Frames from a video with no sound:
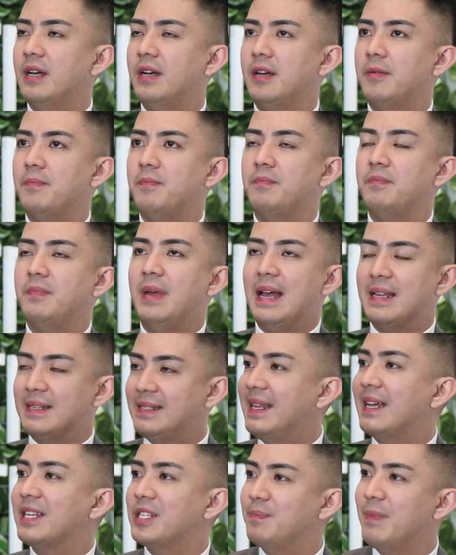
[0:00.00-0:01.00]

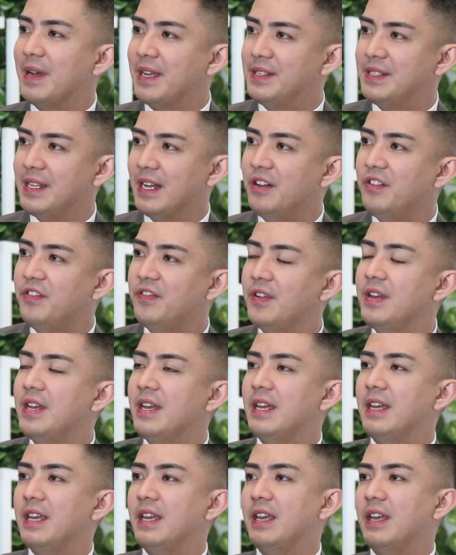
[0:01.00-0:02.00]
assess myself
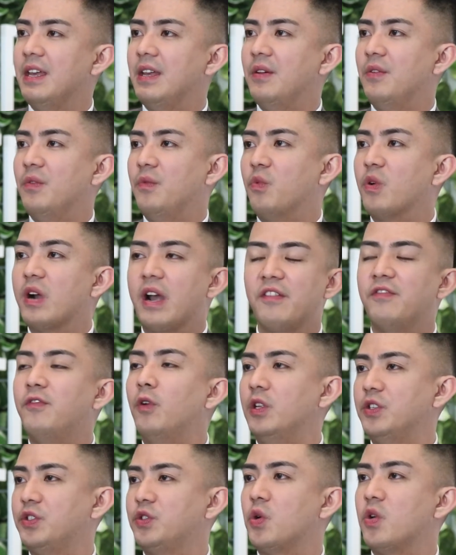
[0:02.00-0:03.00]
where I
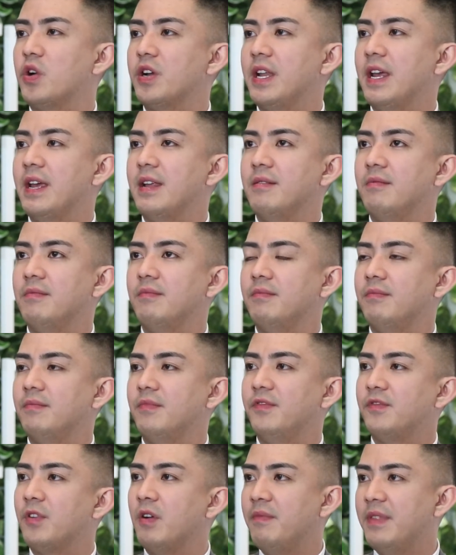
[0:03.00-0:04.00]
fall short, and
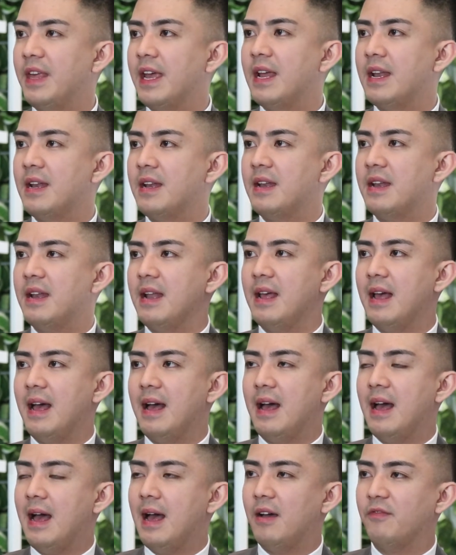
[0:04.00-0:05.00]
from
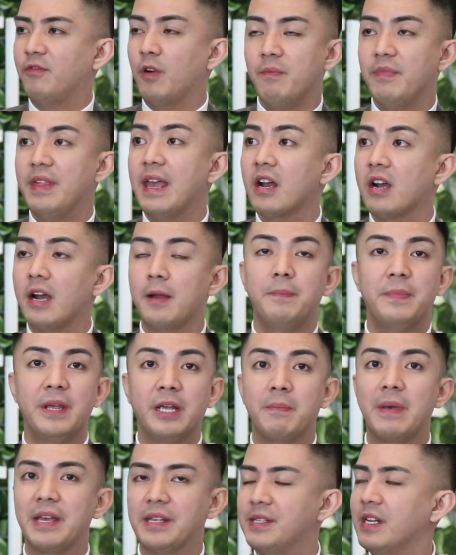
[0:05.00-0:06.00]
there I
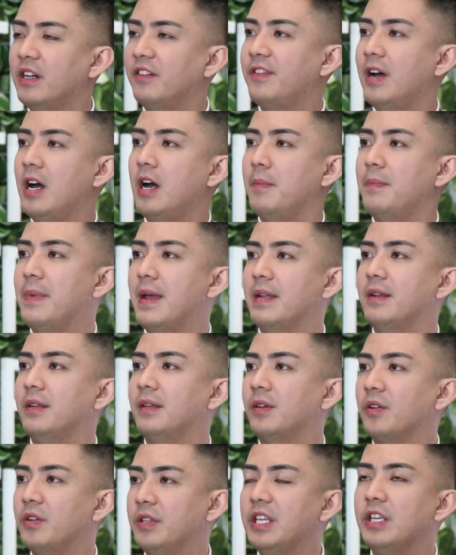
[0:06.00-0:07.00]
pick myself up
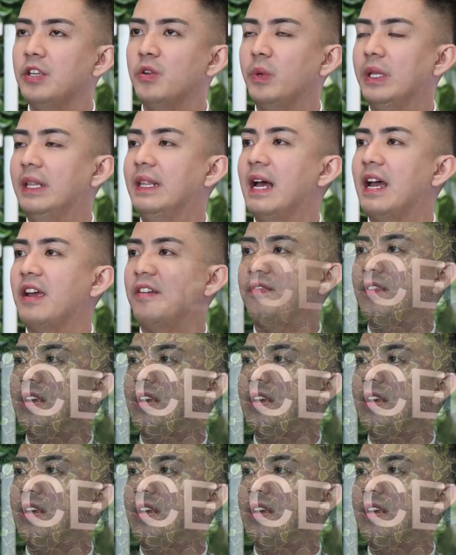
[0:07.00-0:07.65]
and continue with life.